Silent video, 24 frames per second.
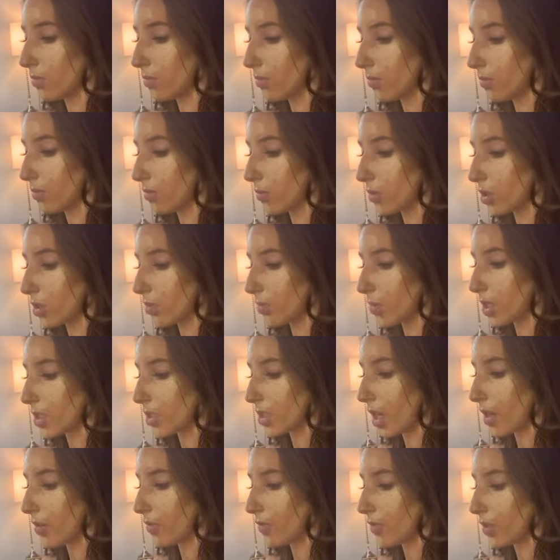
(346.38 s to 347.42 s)
Just because
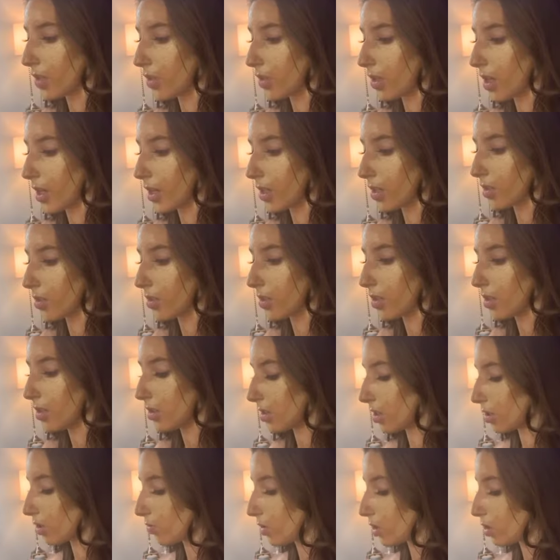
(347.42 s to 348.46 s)
I feel like
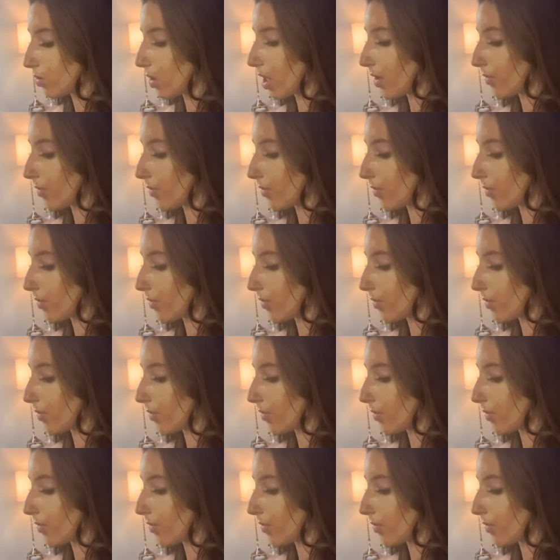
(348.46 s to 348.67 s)
since we do have a